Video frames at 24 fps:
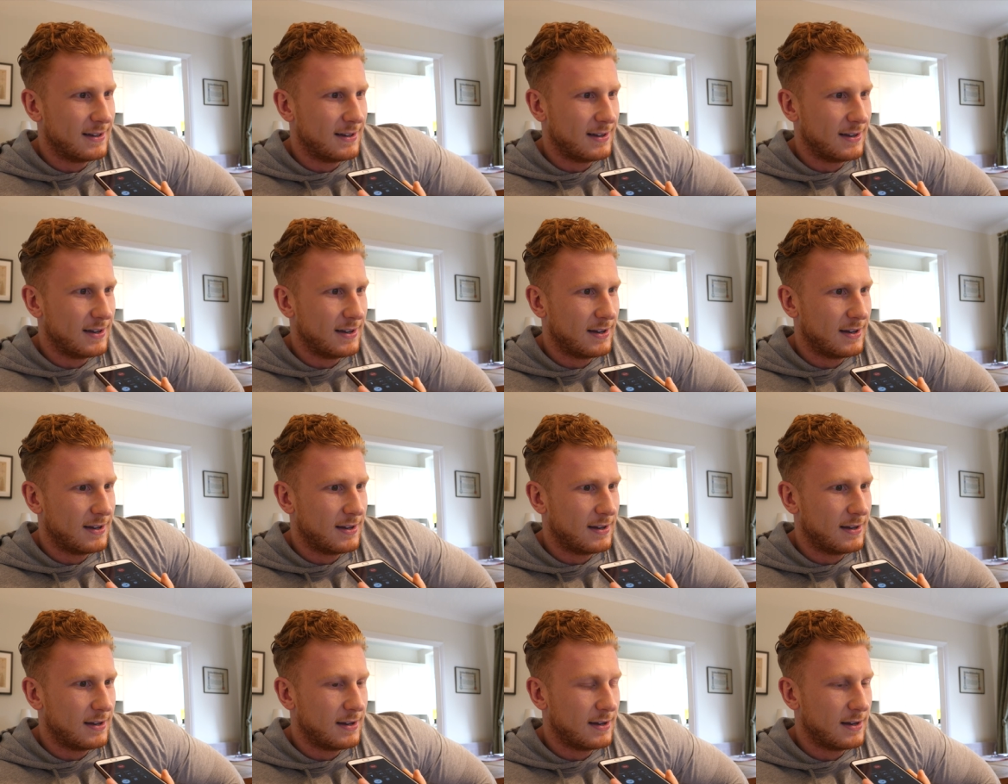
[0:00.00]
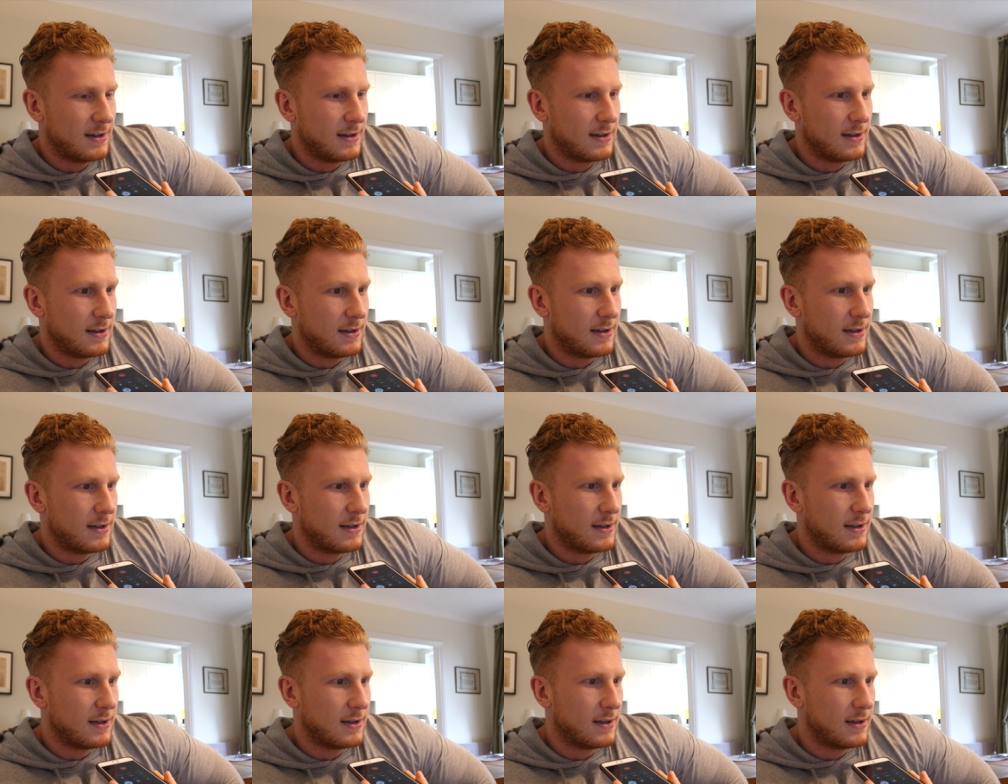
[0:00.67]
I'm, doing
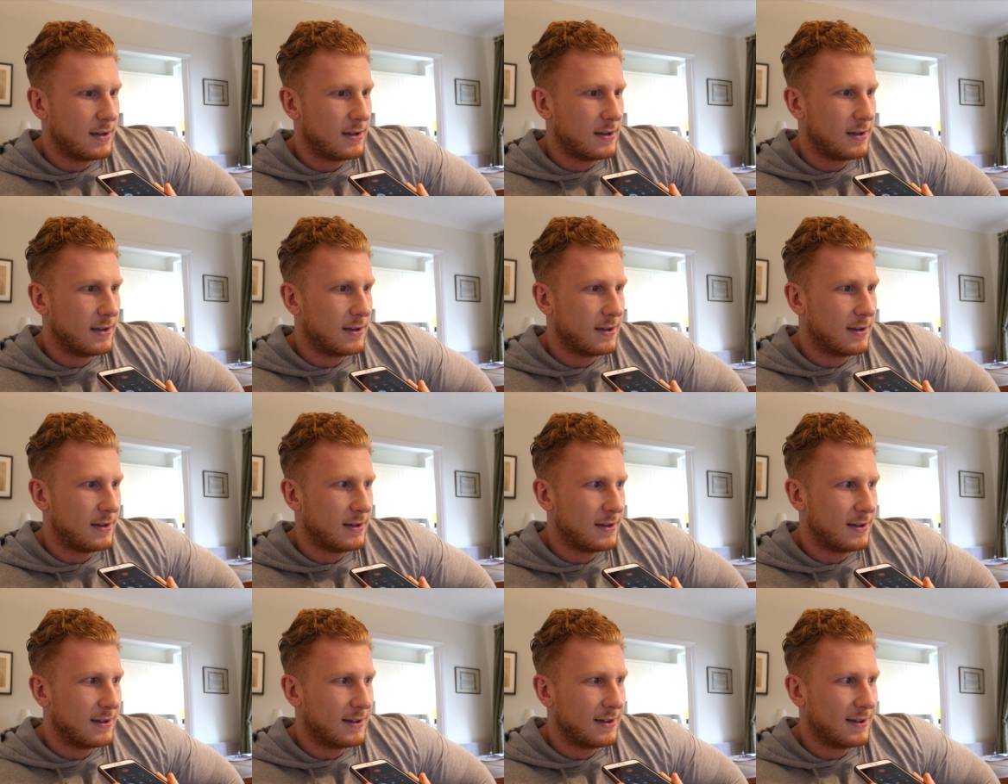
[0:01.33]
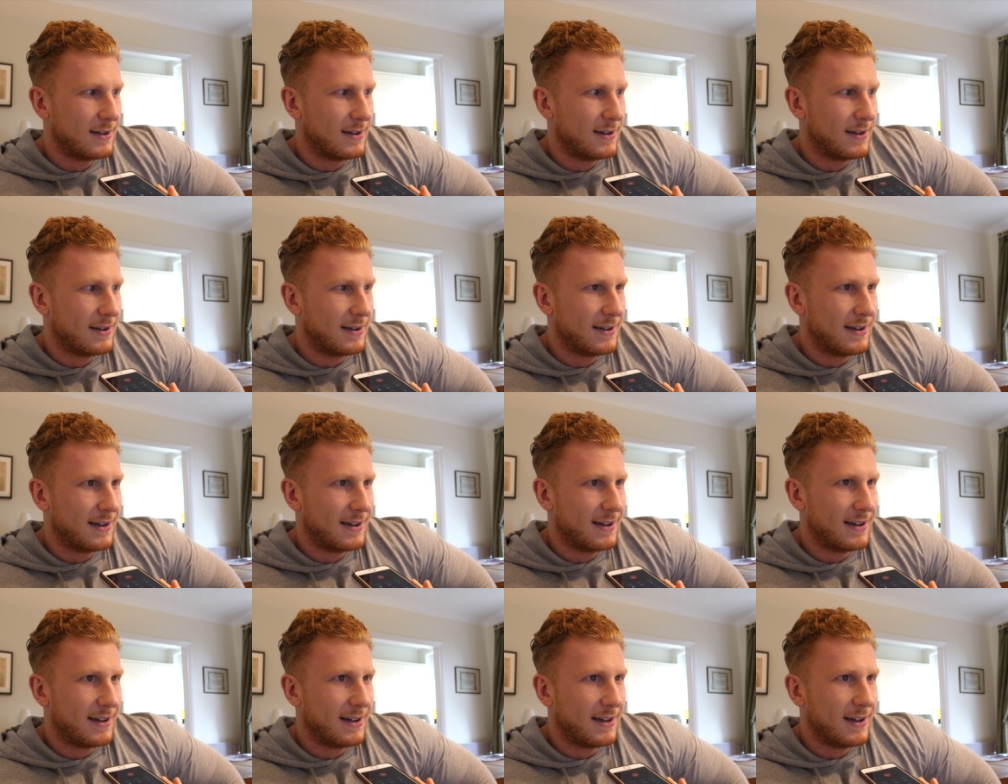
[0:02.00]
some work at the moment. Can you call me back
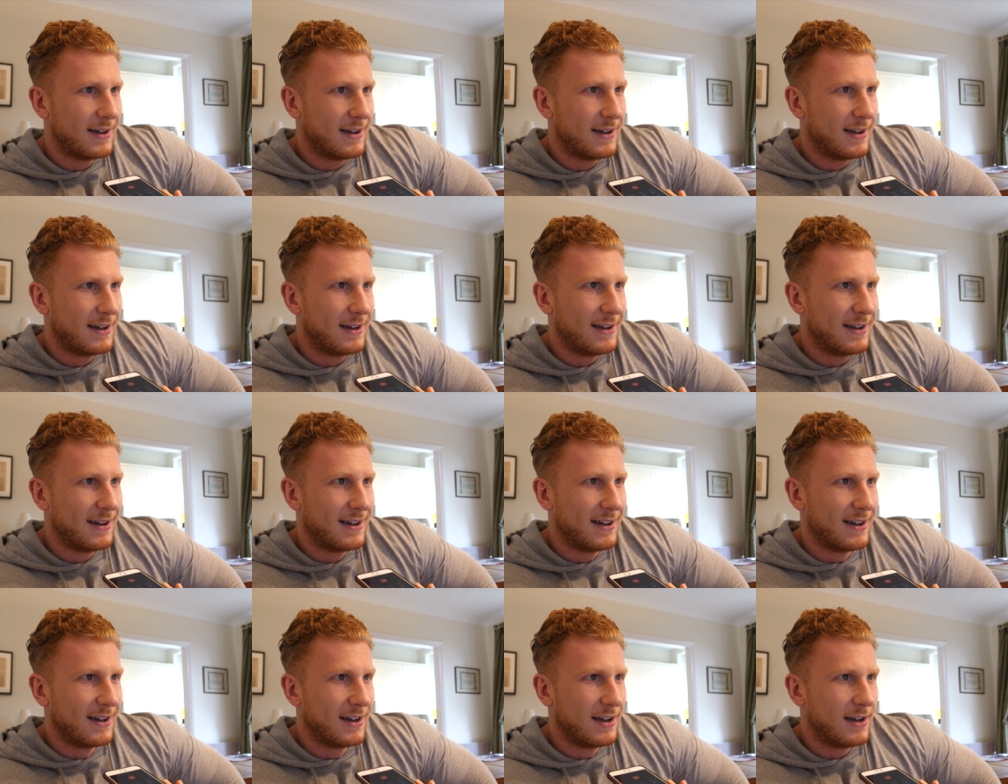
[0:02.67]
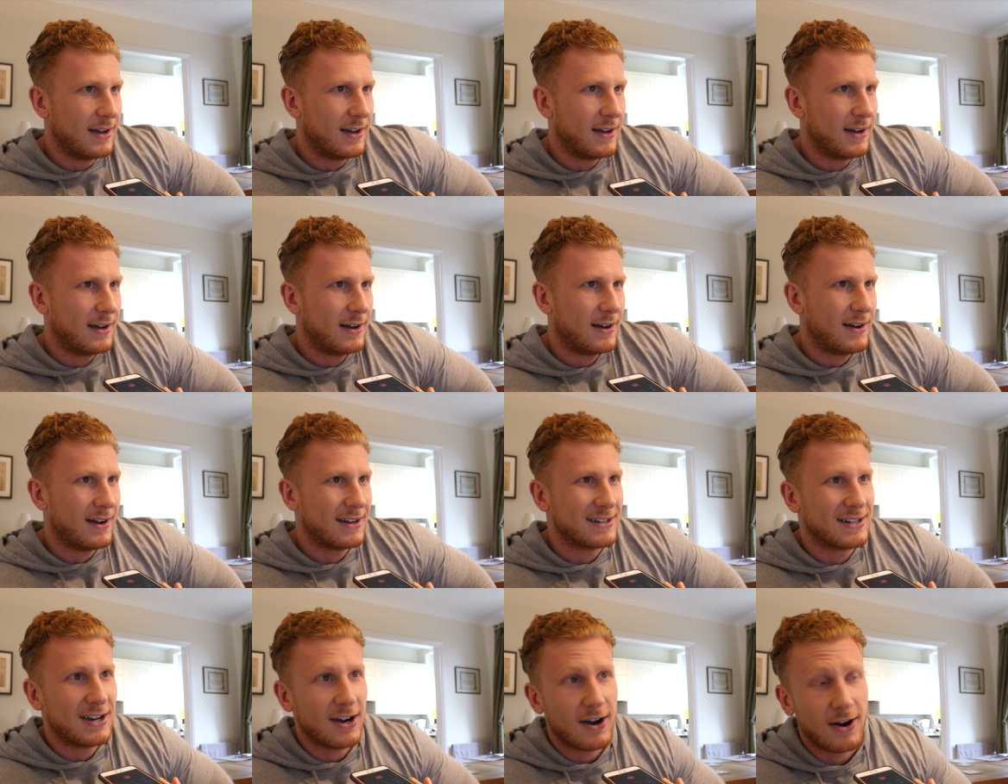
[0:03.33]
in about an hour and a half?
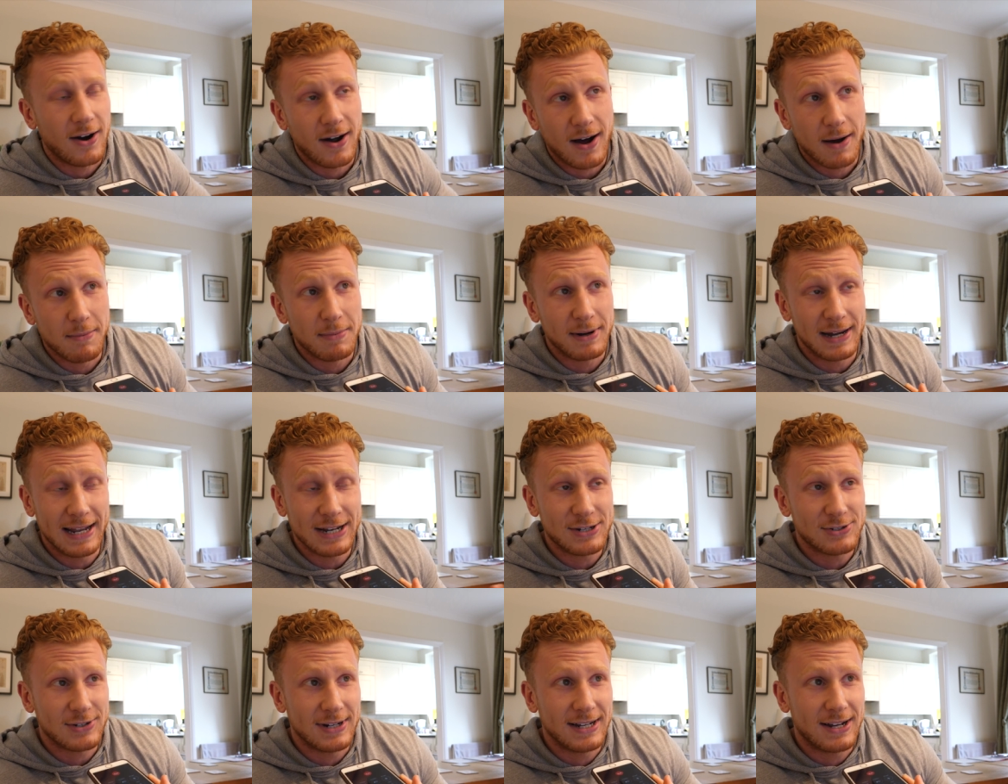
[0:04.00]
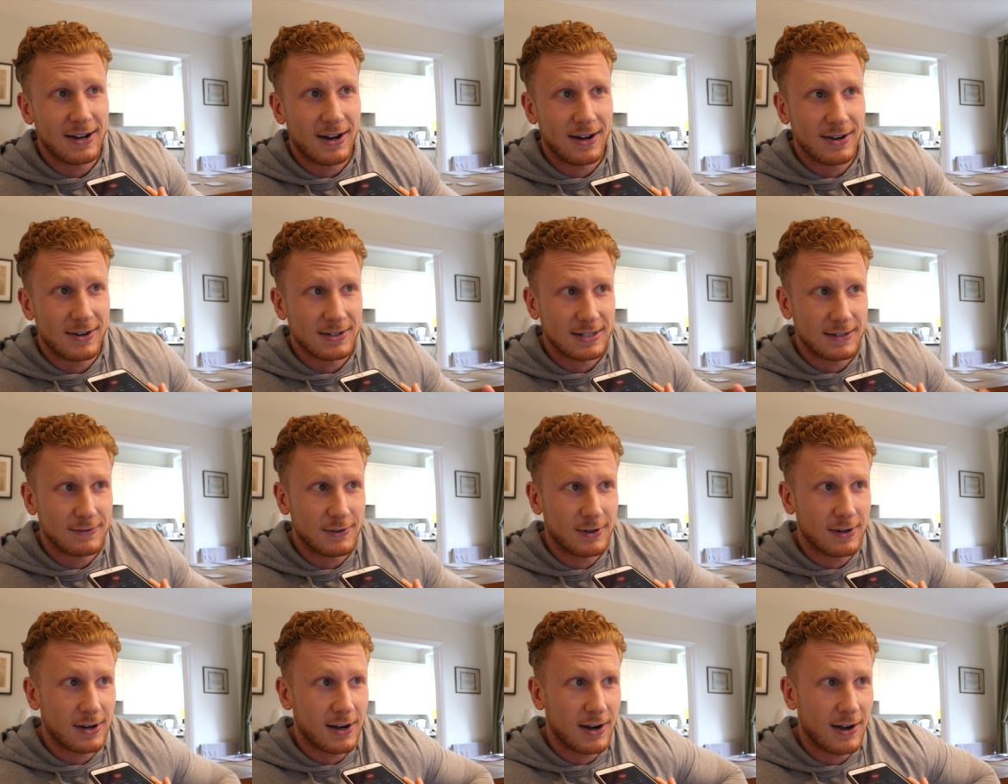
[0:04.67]
I can't. I am literally can't because
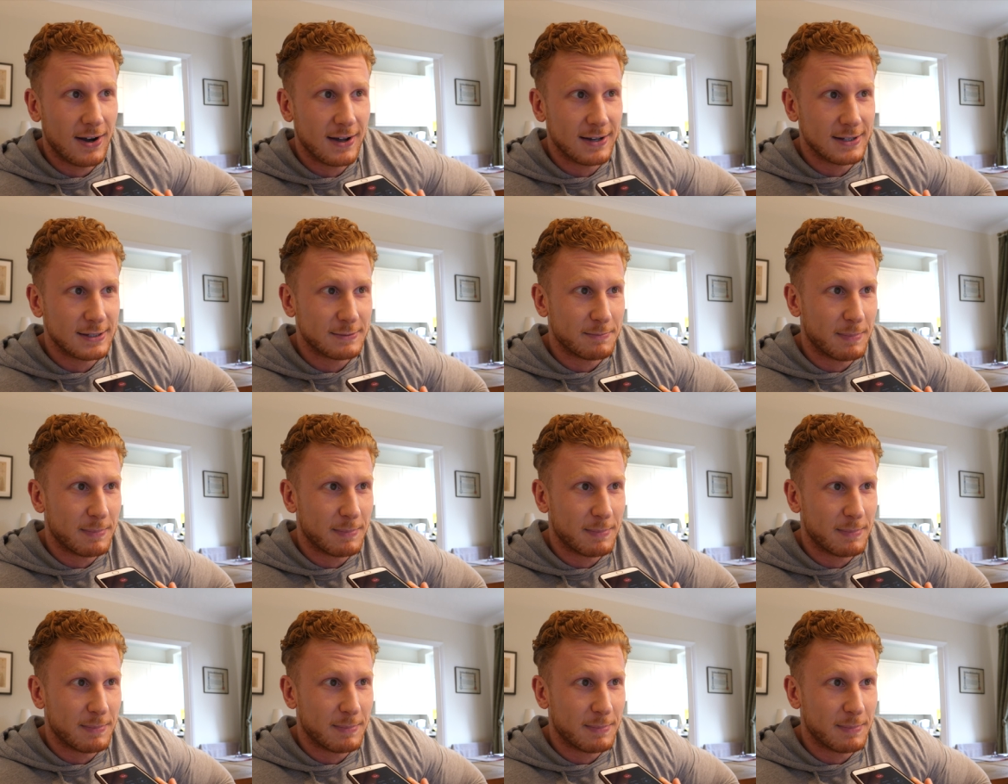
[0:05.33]
I've got clients.